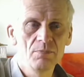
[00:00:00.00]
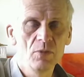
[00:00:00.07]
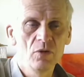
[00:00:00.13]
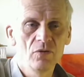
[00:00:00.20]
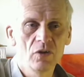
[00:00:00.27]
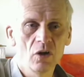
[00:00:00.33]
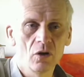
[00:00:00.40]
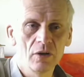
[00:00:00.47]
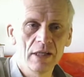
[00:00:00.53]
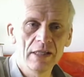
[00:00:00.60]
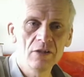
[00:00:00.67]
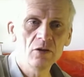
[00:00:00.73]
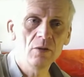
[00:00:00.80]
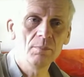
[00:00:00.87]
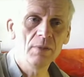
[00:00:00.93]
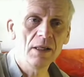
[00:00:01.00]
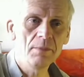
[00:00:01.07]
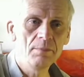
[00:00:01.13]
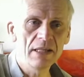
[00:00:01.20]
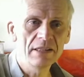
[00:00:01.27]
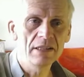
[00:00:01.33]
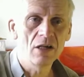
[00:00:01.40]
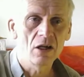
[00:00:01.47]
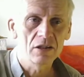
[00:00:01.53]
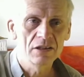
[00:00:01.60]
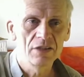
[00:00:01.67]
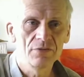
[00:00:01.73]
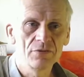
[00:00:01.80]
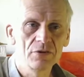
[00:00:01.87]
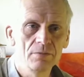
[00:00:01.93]
moving on. And you can play bass in
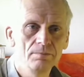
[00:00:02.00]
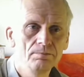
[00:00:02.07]
octaves.